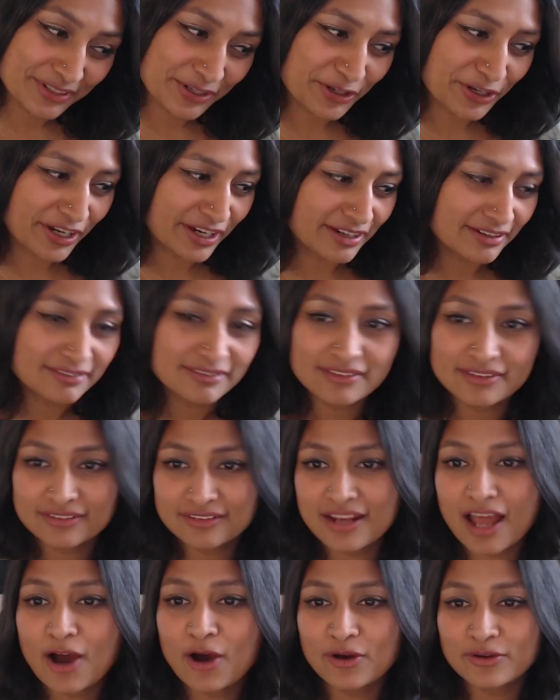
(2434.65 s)
okay.
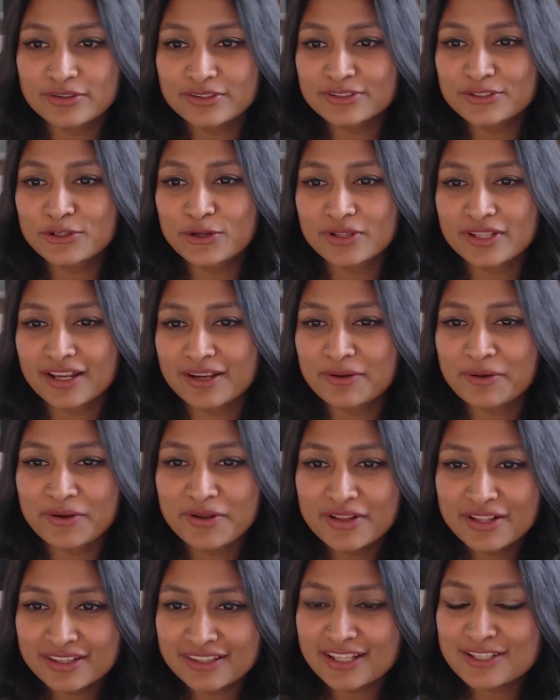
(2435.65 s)
Now you're like,
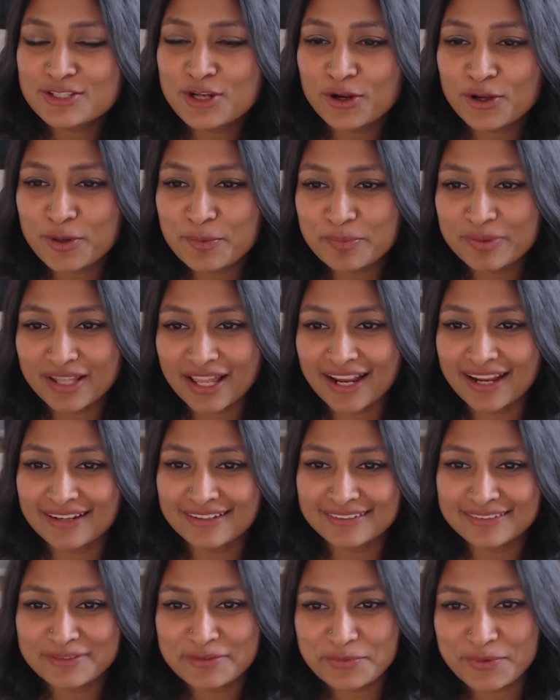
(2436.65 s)
"Let's not
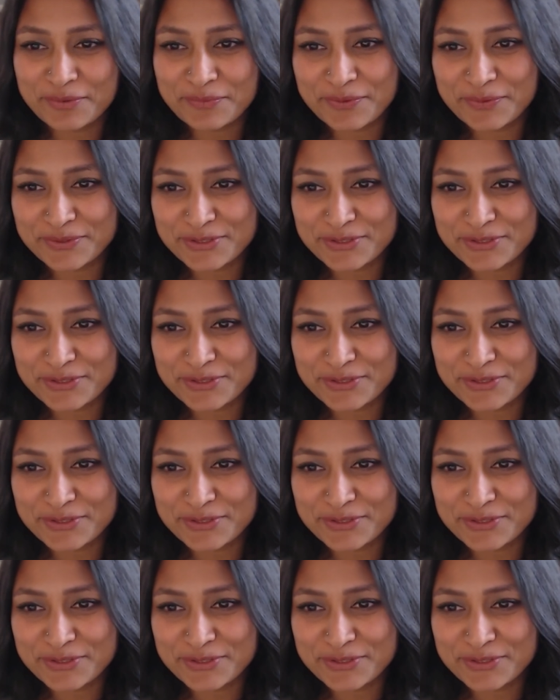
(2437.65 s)
complain," when we were